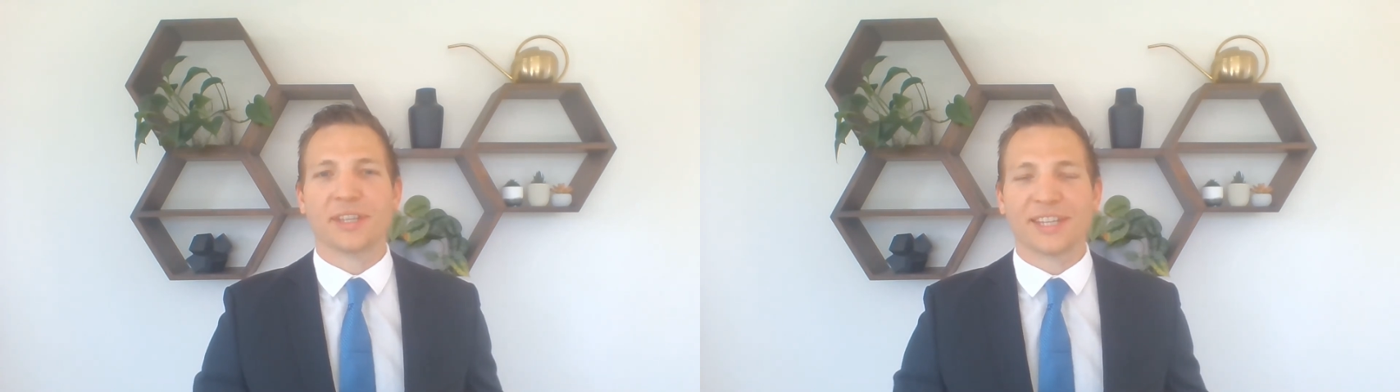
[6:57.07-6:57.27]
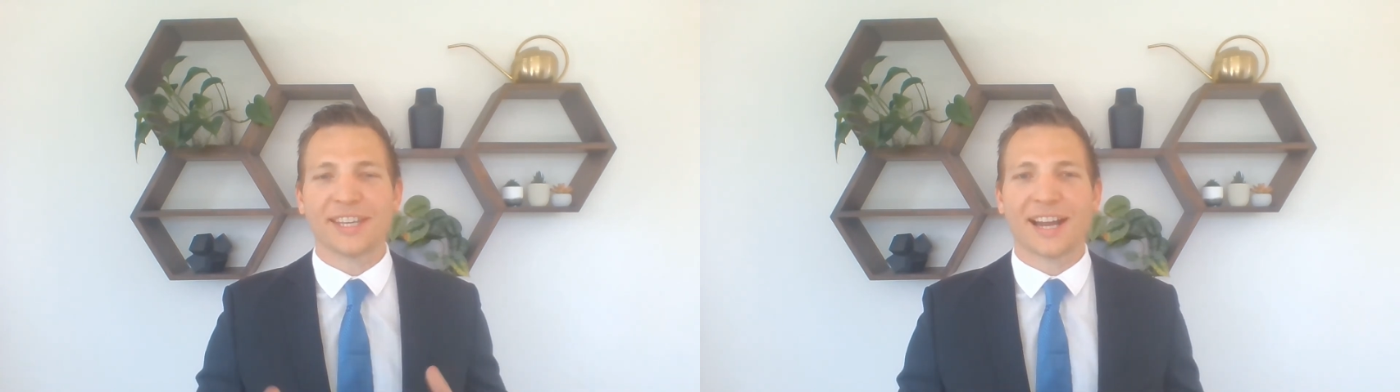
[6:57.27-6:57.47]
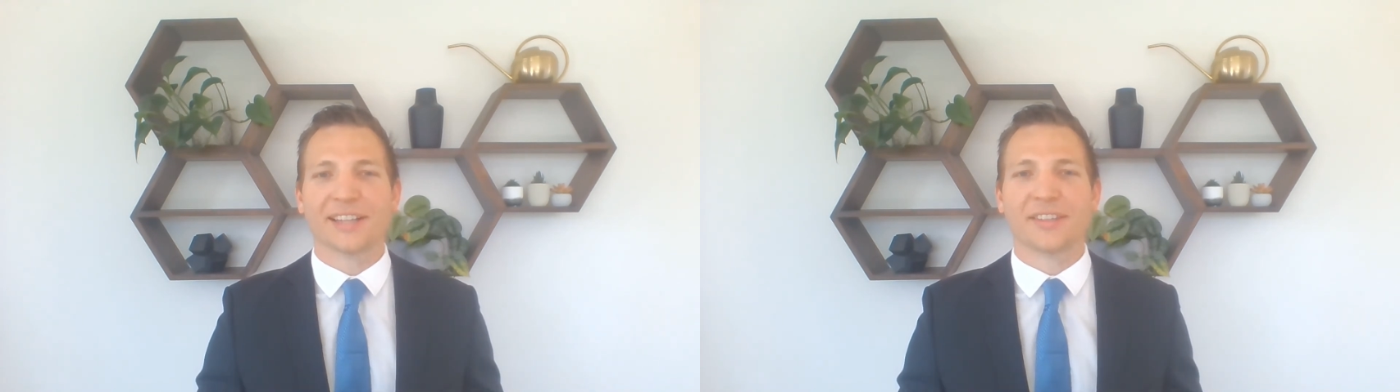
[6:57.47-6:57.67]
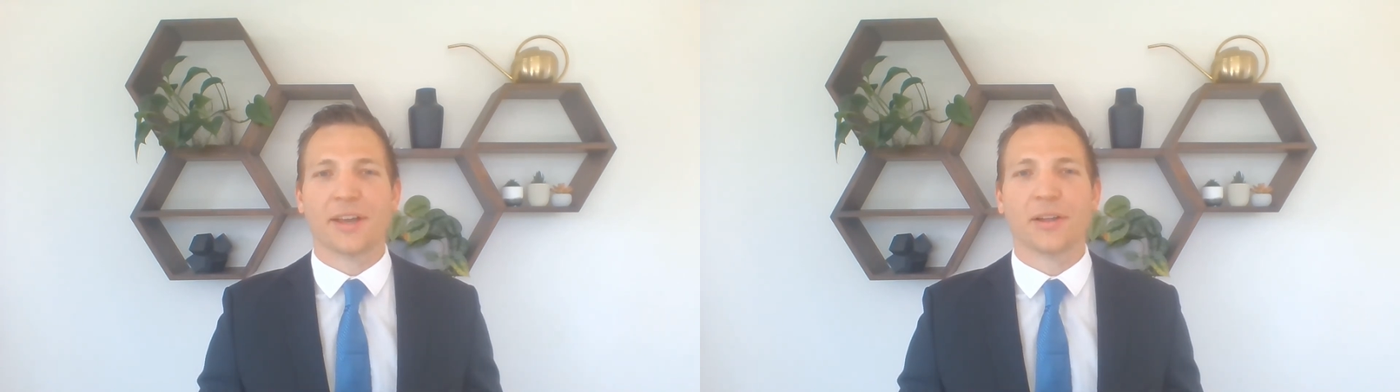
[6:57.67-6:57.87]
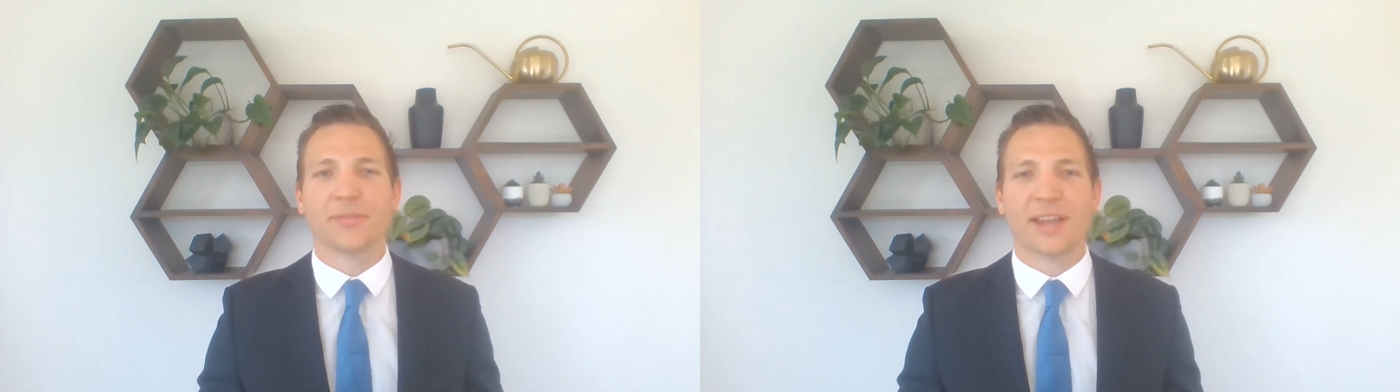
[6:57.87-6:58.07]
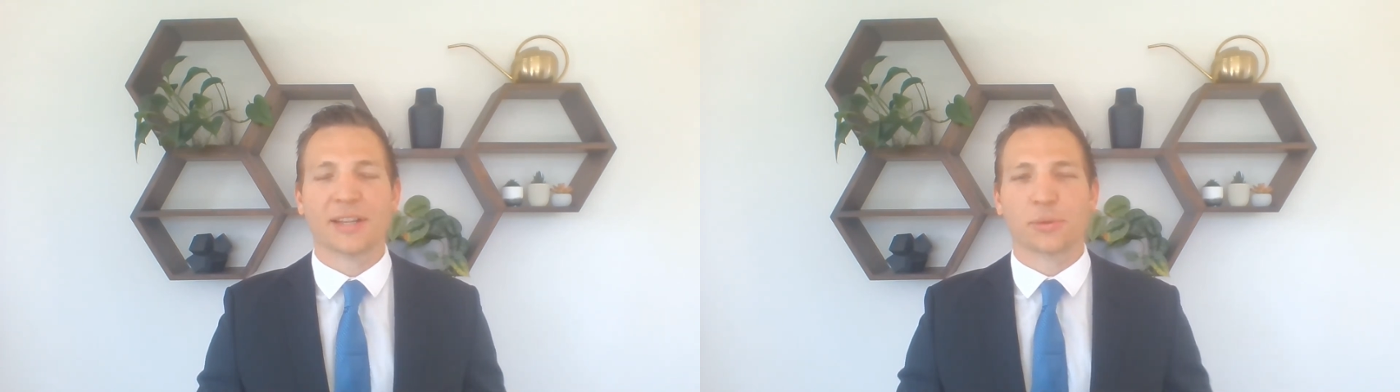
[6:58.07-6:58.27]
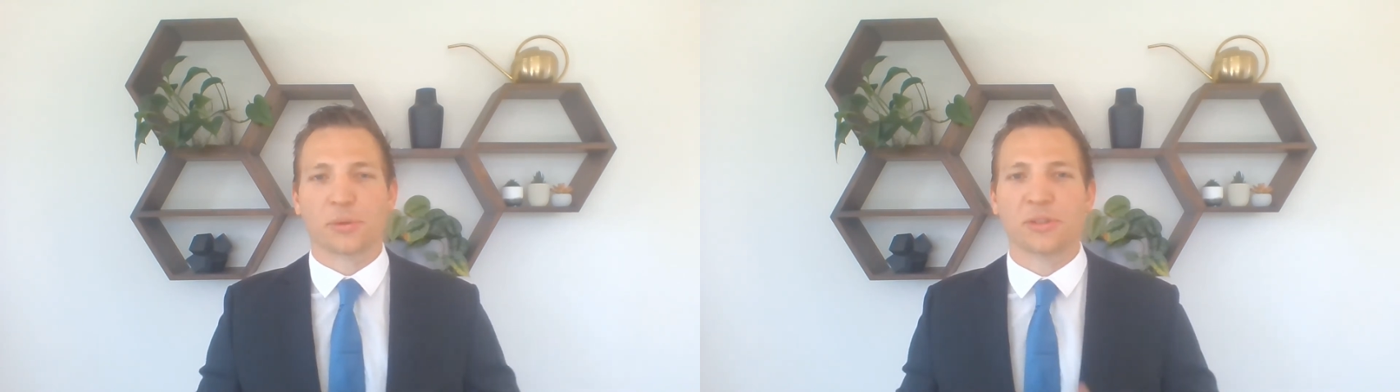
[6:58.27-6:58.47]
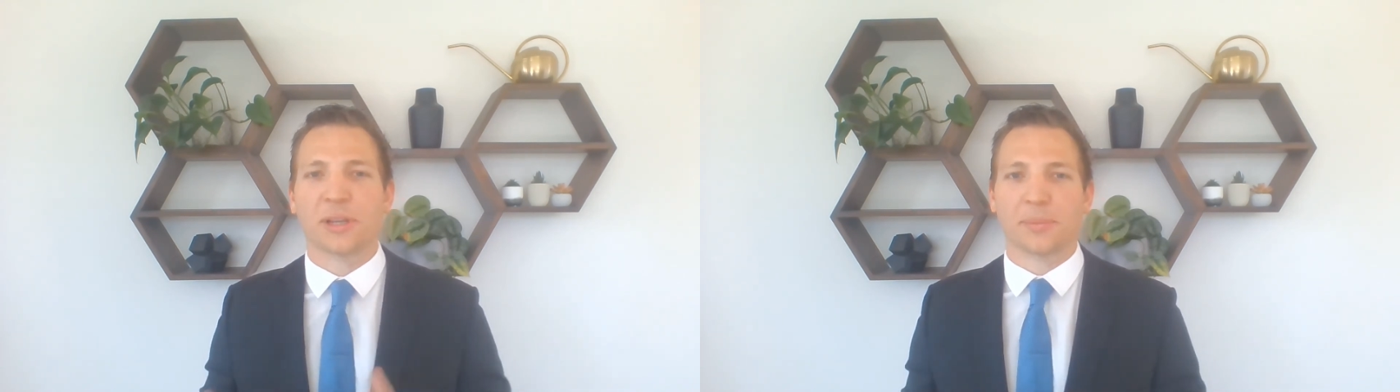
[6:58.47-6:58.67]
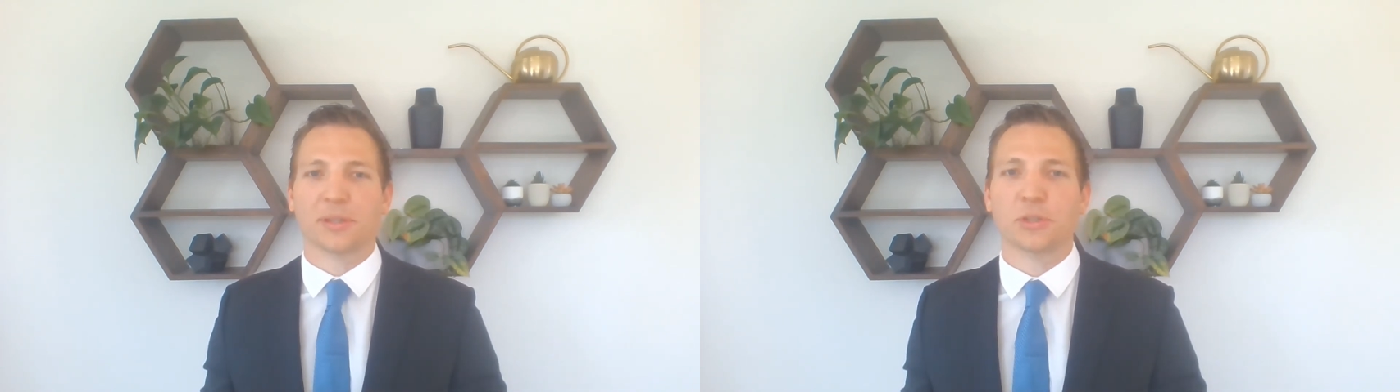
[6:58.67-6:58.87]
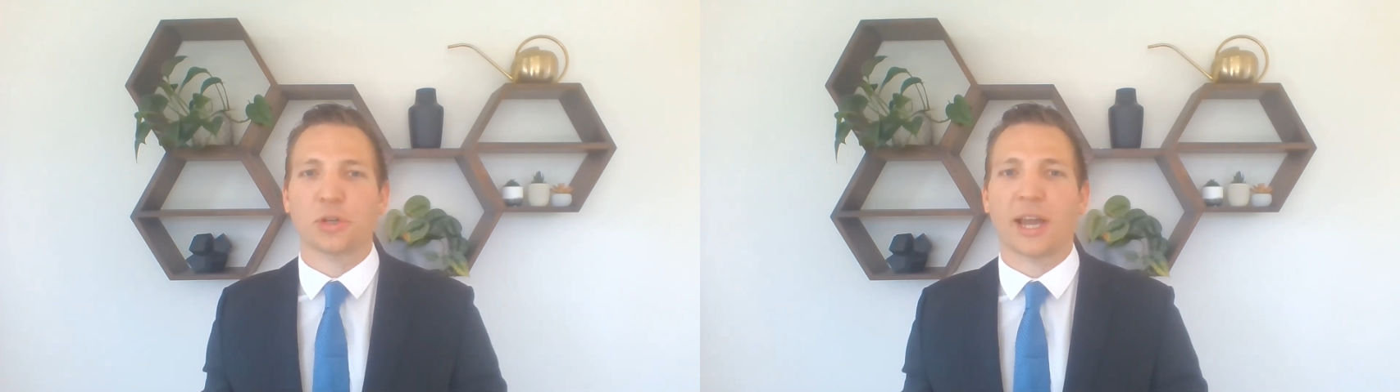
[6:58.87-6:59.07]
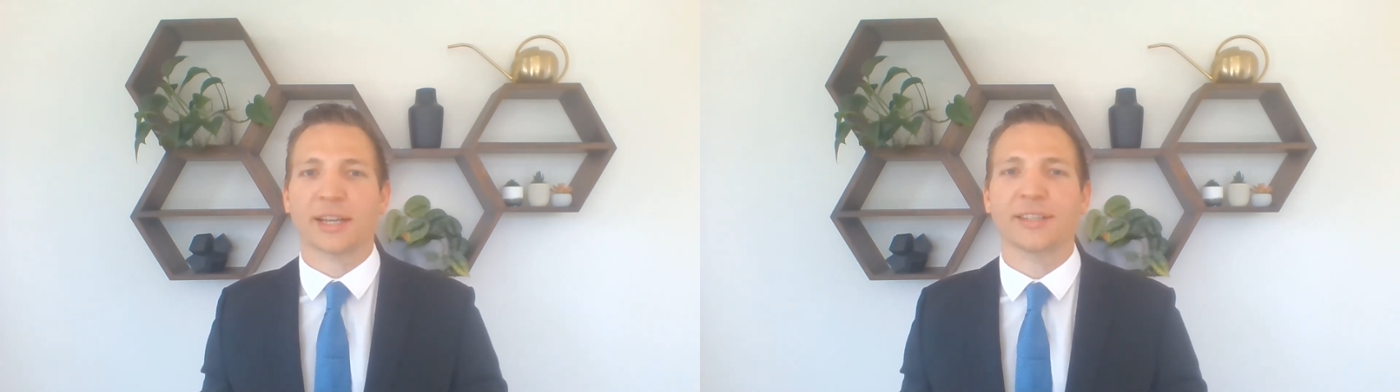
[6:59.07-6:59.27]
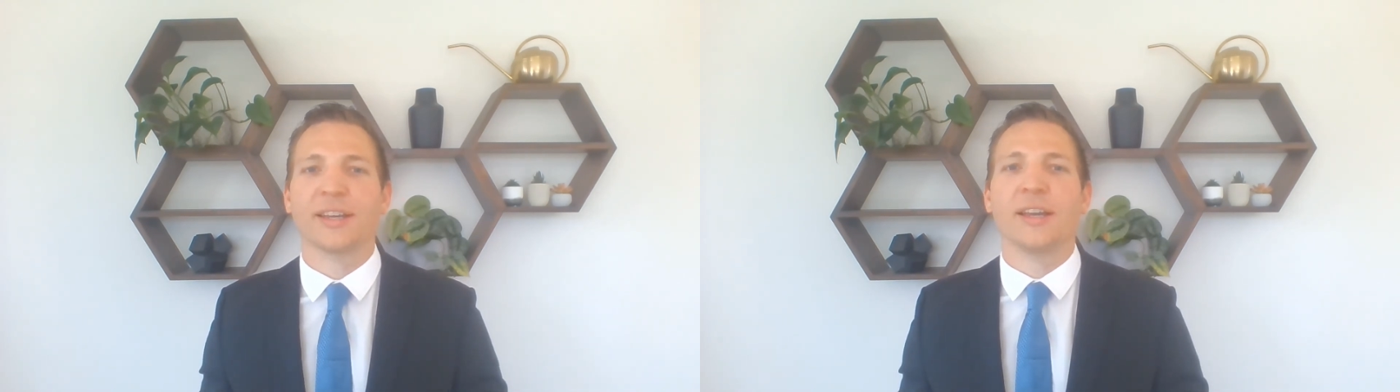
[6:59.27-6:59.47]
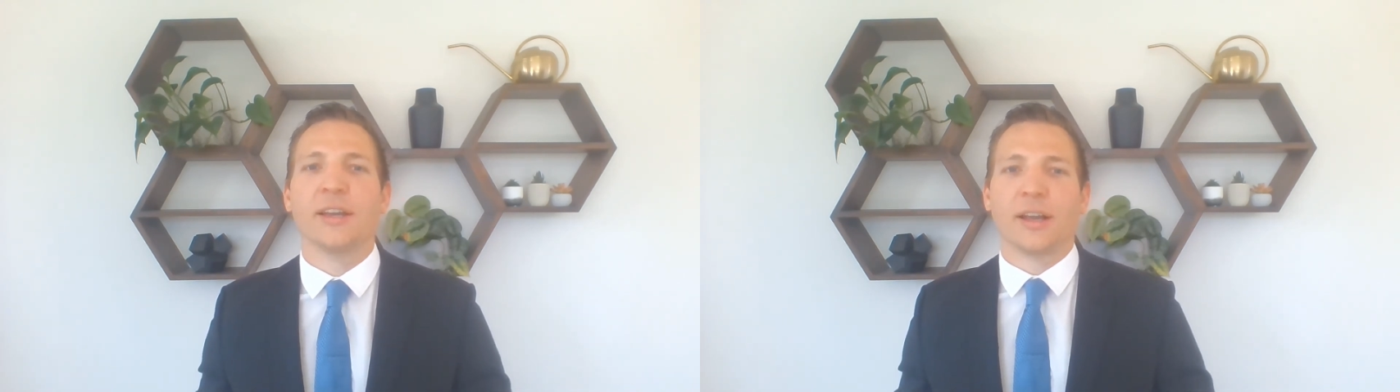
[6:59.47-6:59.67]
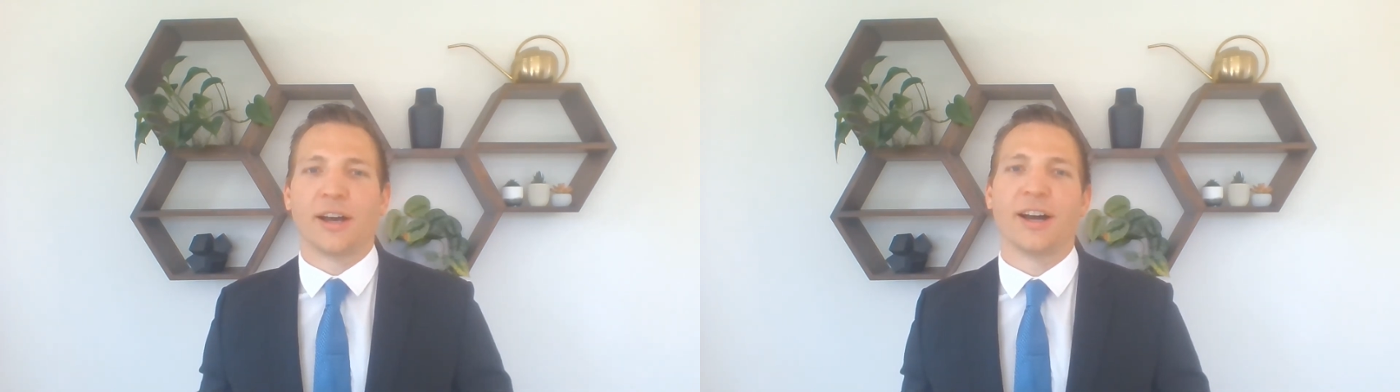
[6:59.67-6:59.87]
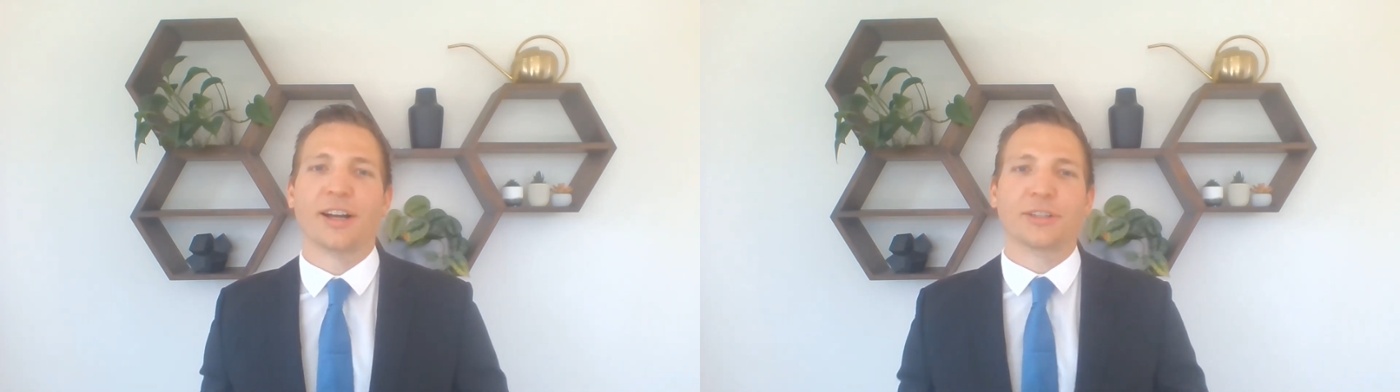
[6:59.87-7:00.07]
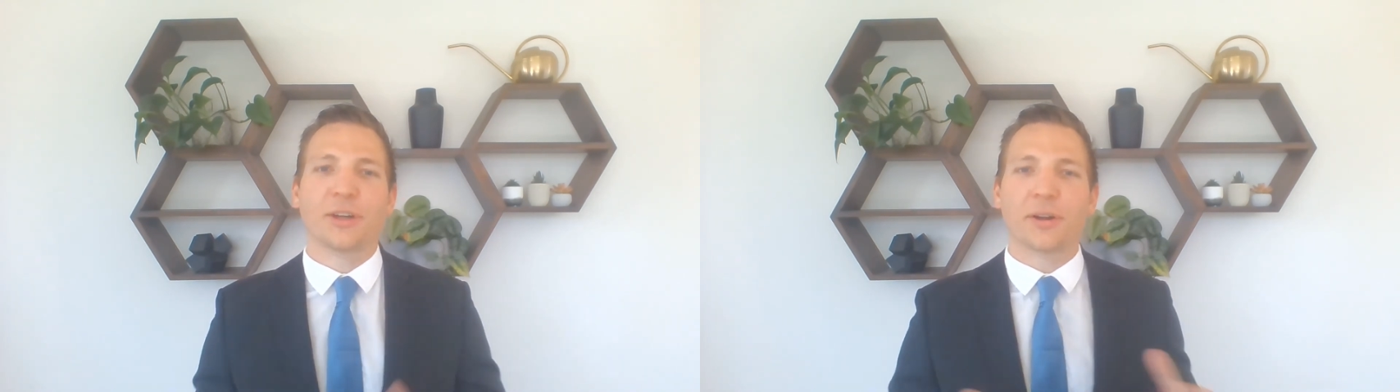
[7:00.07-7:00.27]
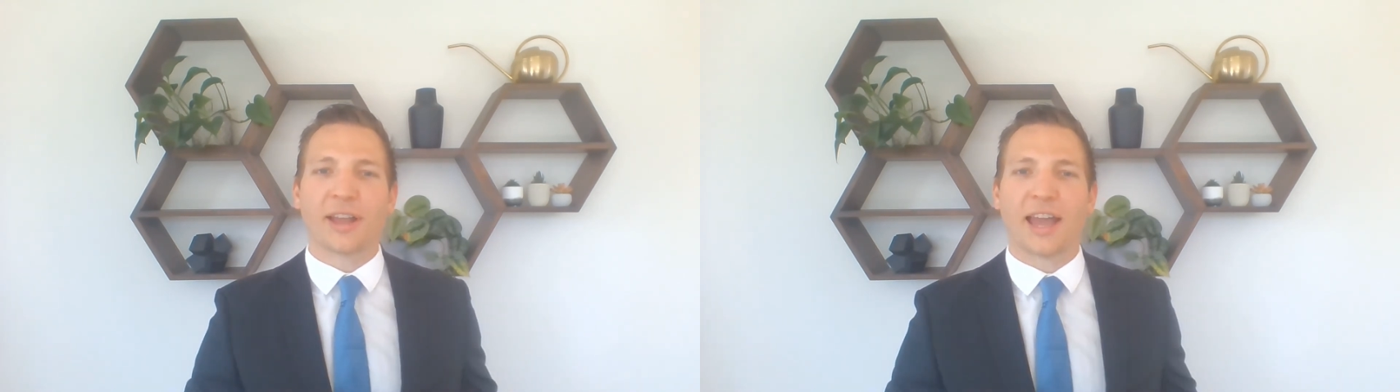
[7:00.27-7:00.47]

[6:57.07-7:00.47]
the EIDL advance, or the stimulus check, go to